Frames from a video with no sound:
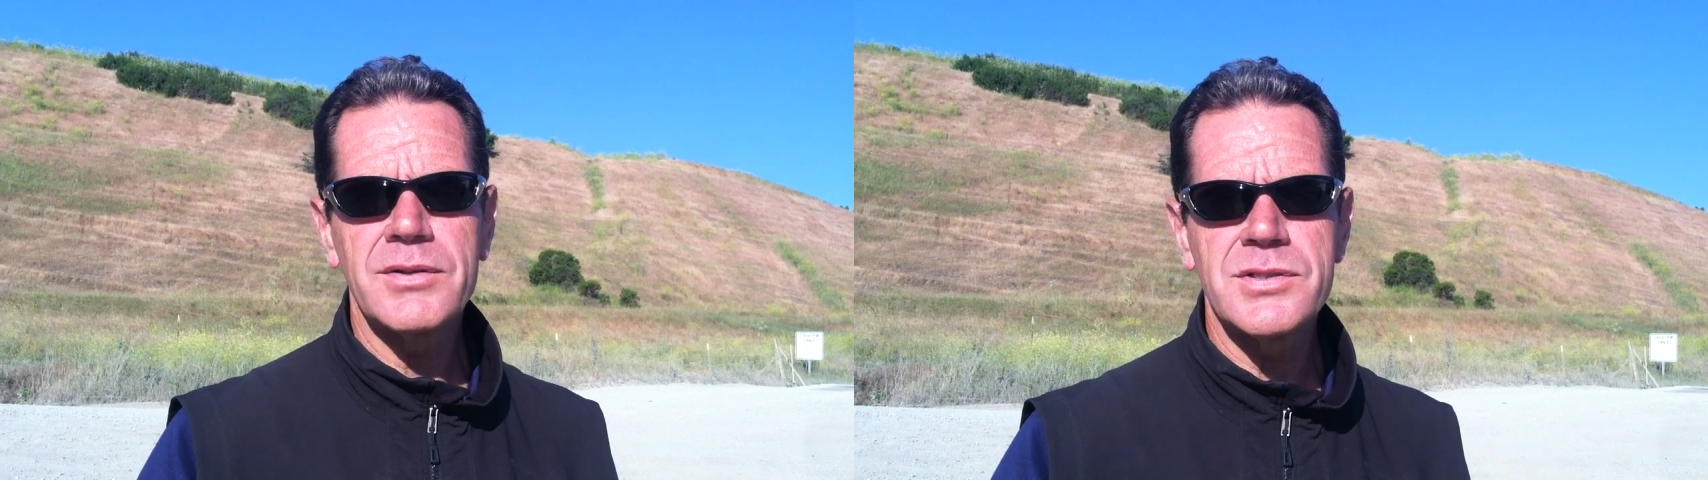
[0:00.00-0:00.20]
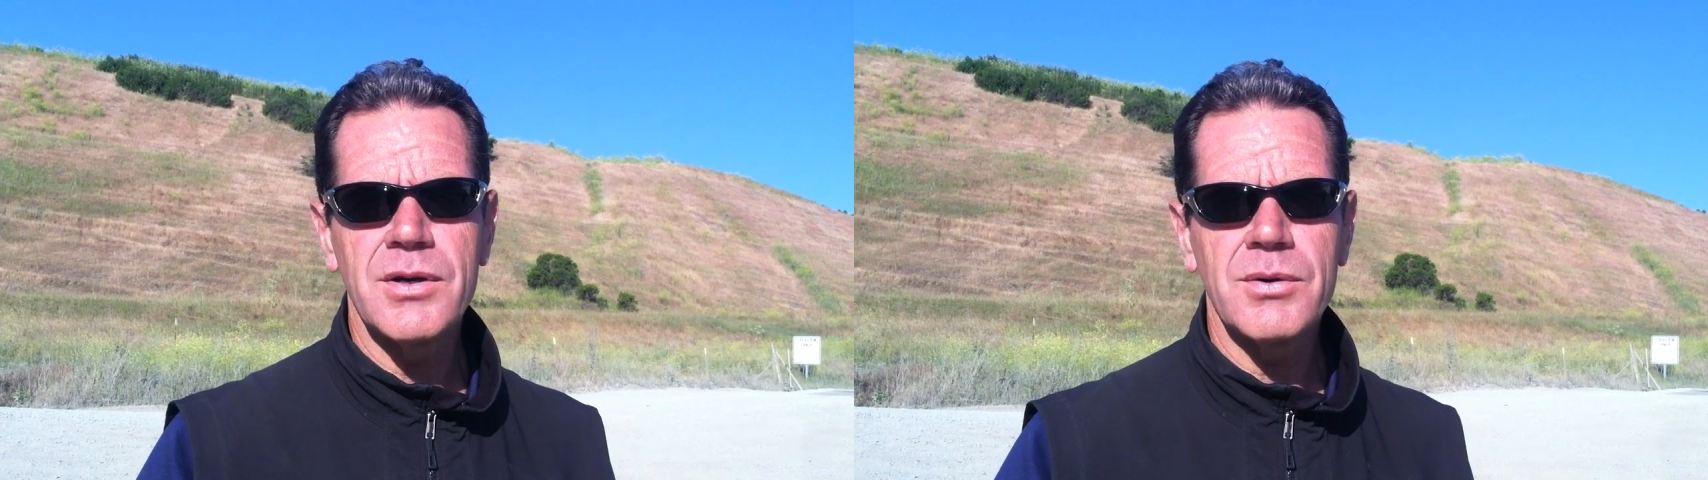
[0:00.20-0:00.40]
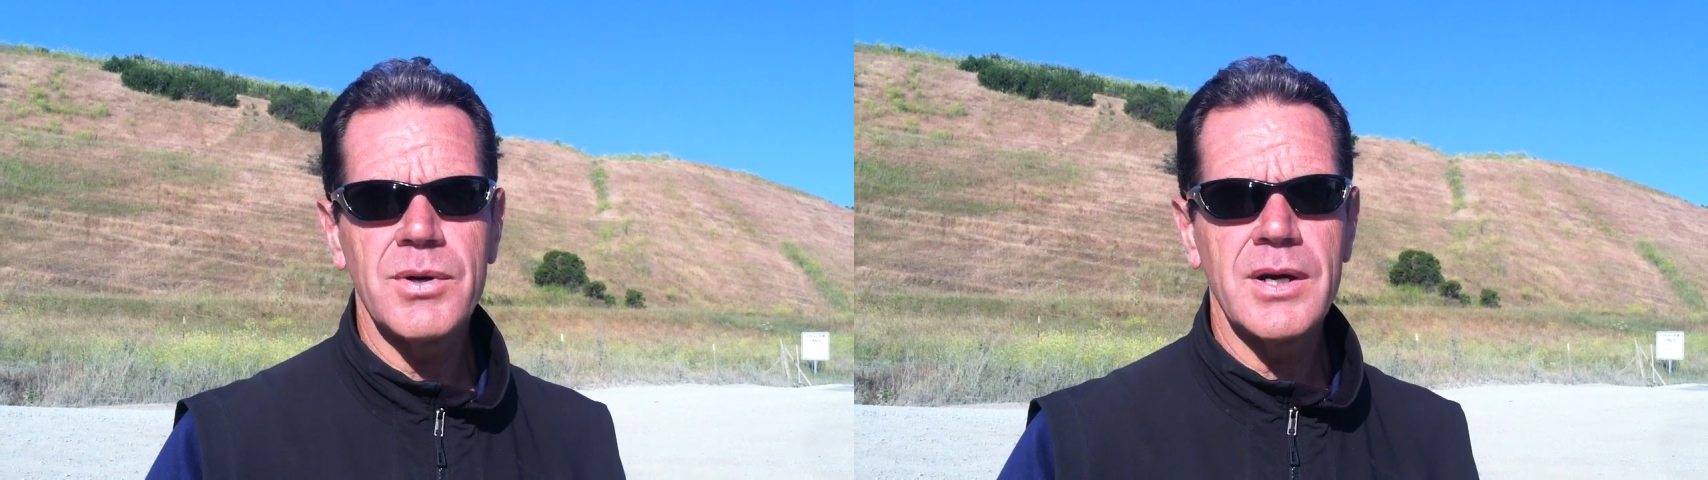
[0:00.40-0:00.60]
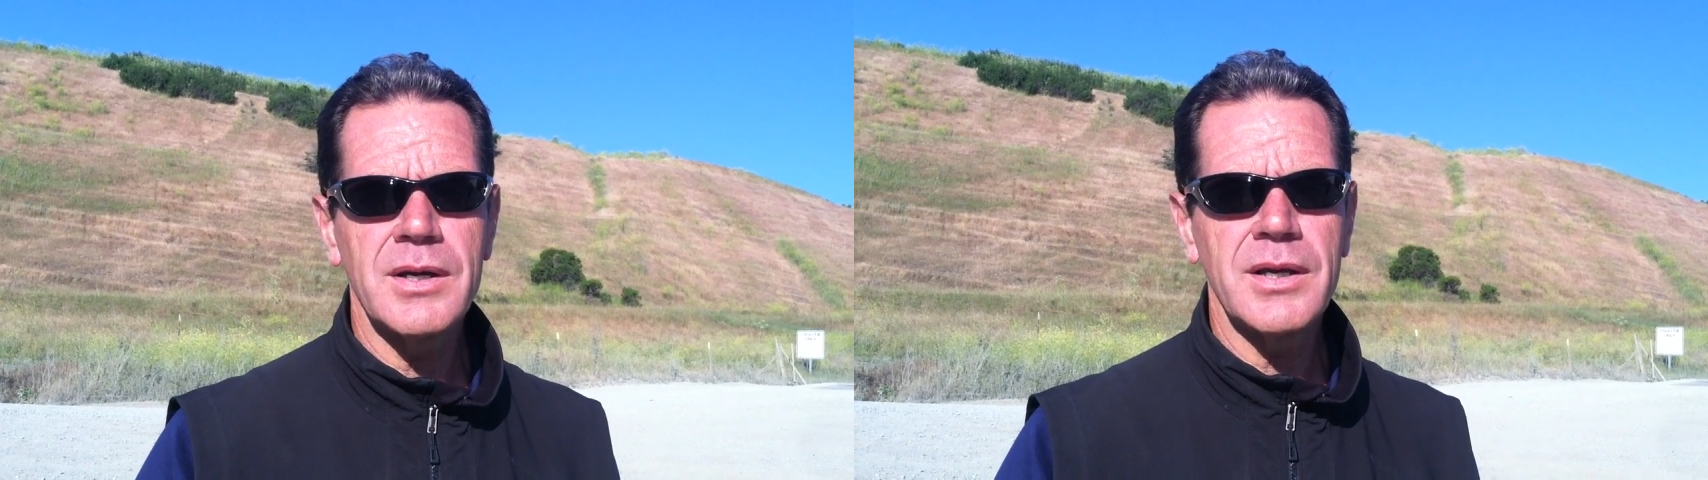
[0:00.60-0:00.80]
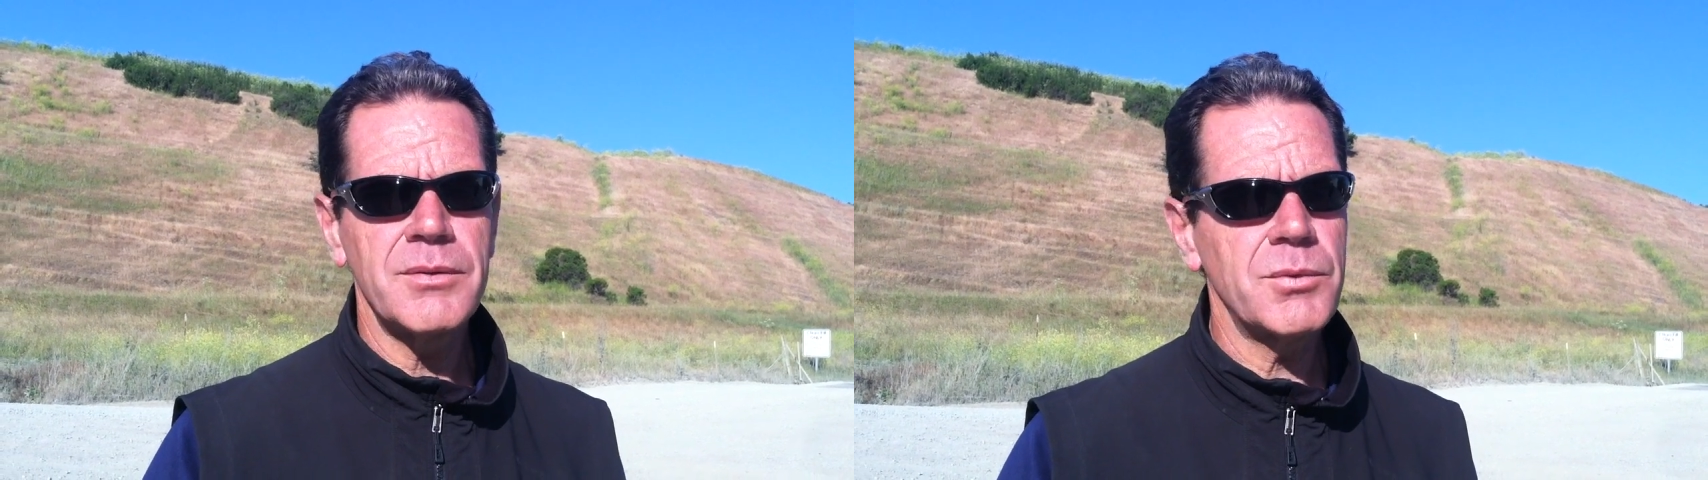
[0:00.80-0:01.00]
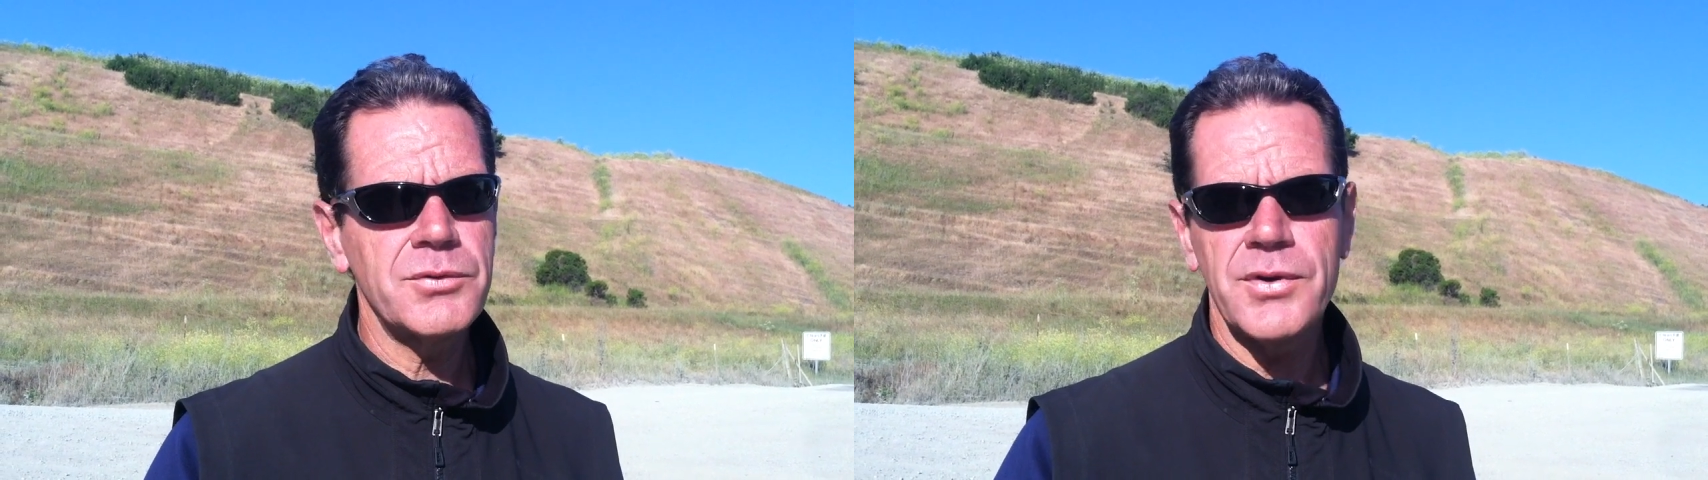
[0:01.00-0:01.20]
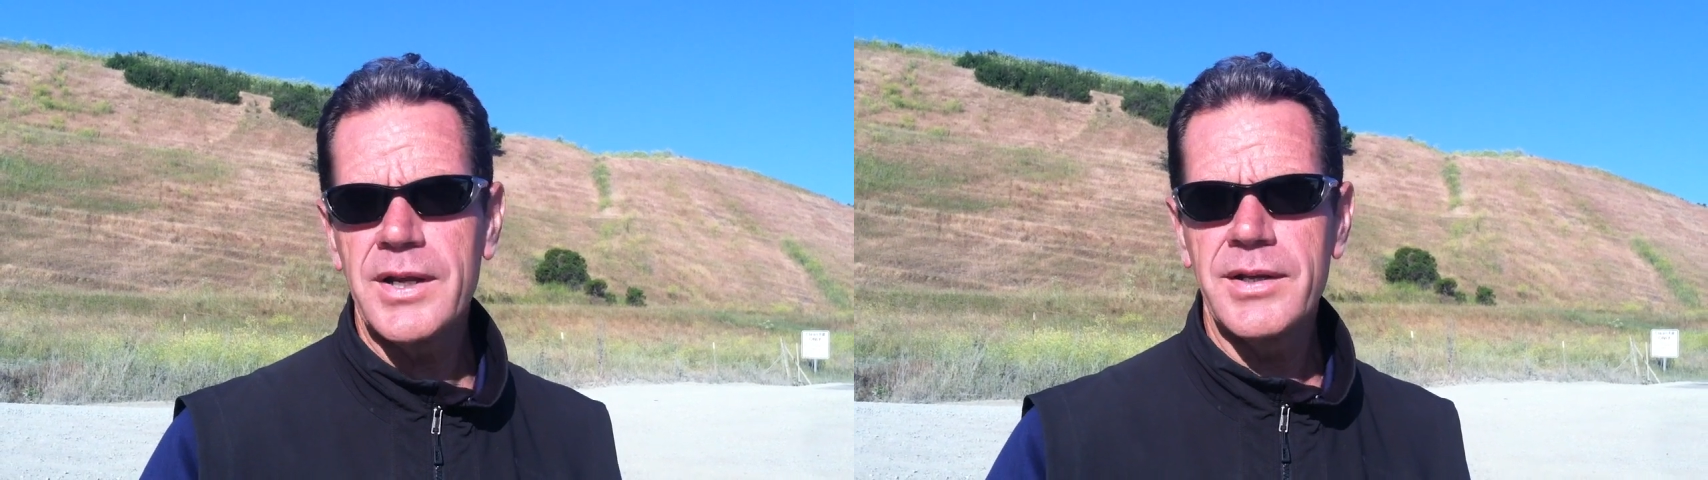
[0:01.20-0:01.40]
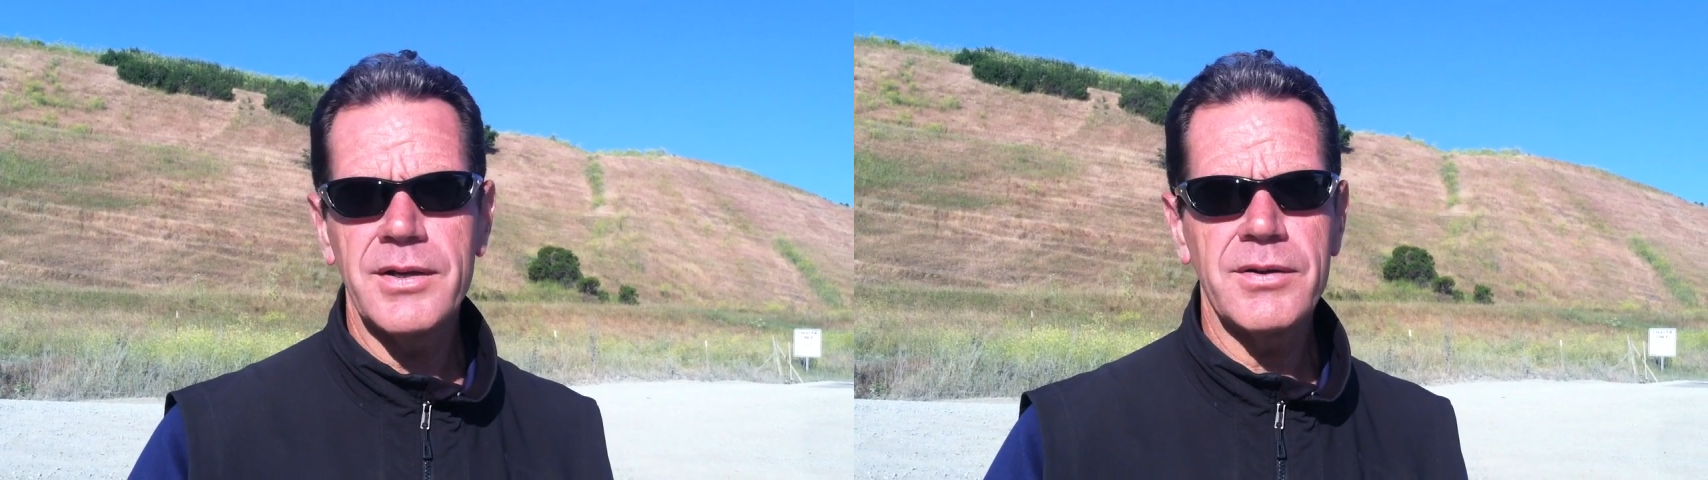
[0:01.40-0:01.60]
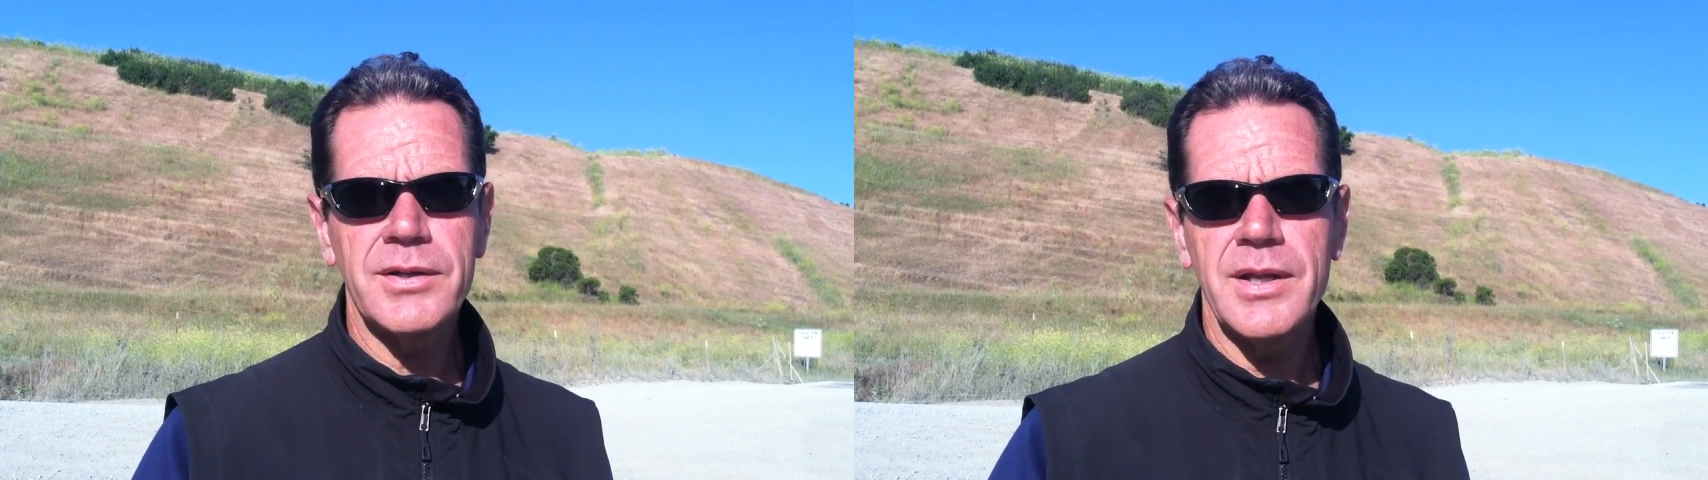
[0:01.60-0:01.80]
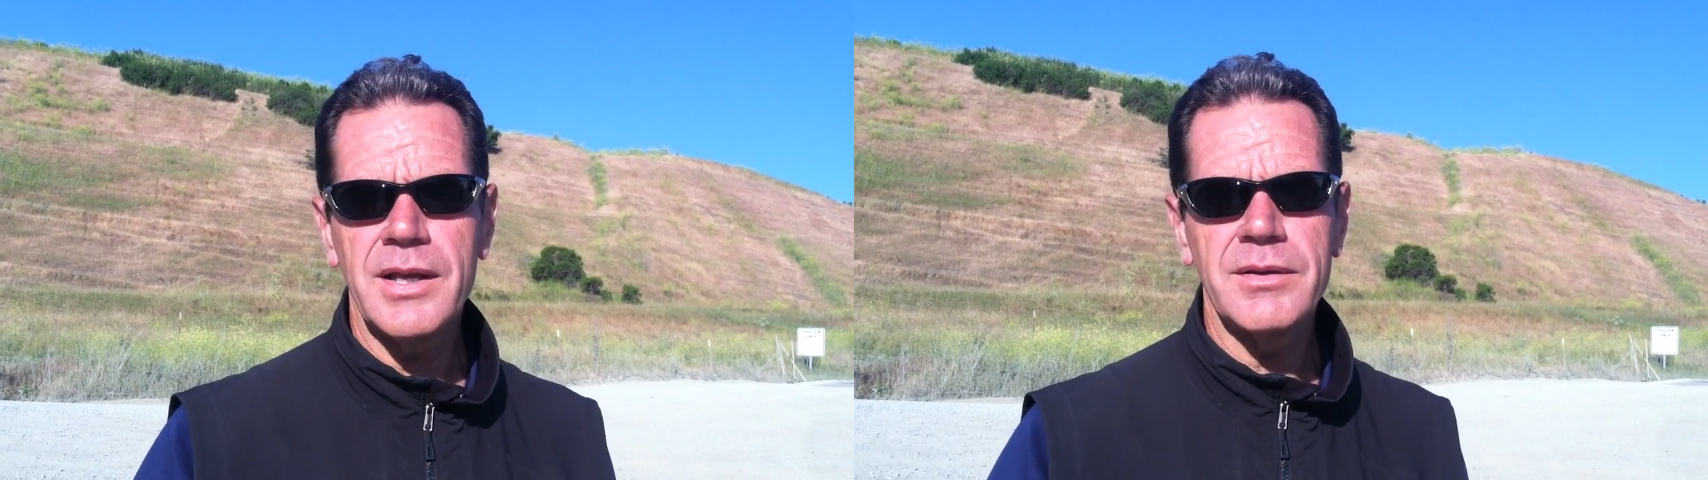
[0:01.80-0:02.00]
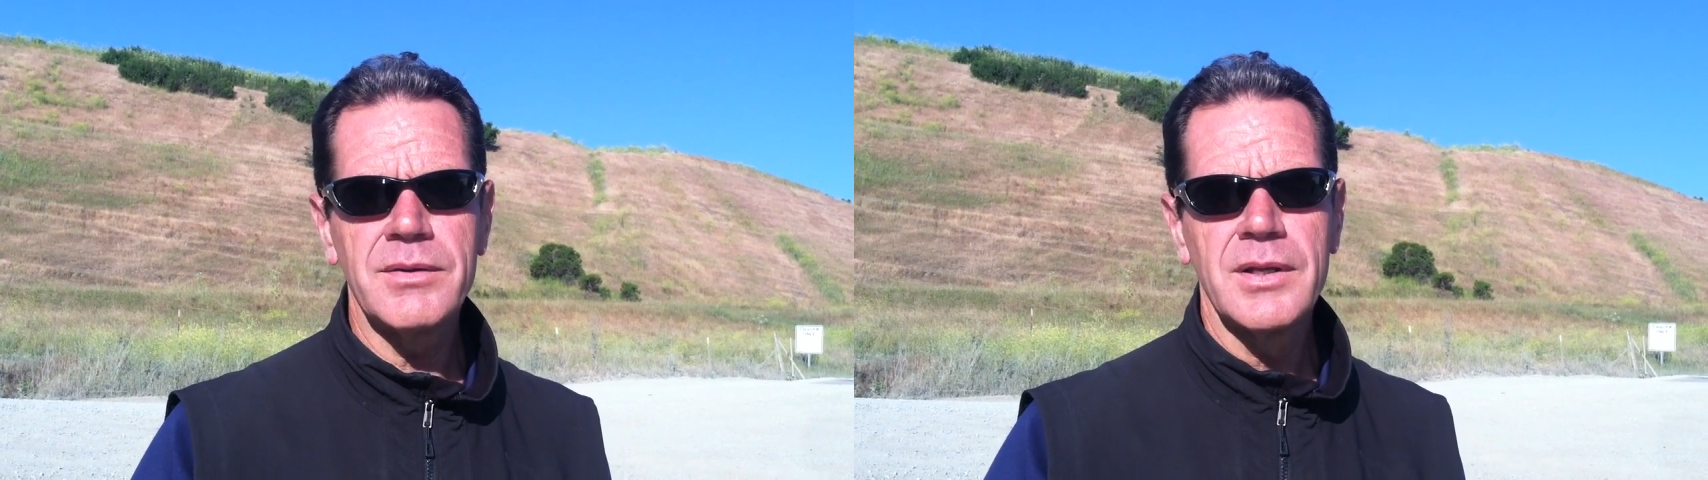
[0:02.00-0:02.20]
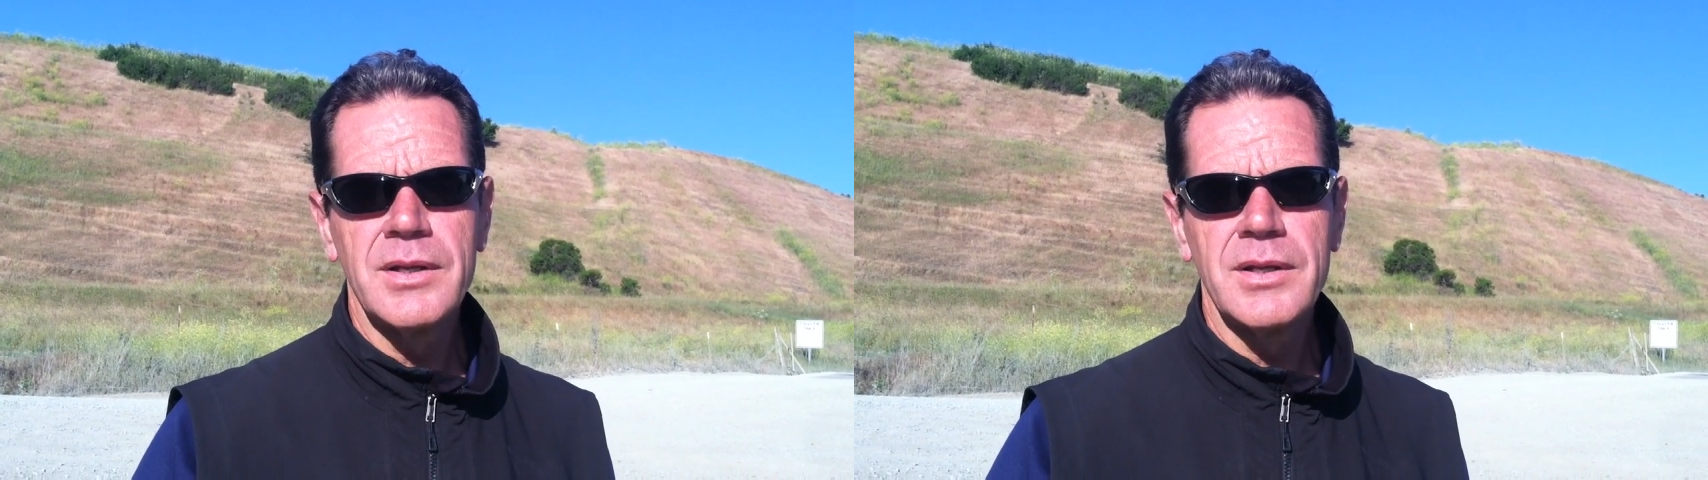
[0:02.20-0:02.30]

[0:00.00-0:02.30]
So uh, and we'll train here and, and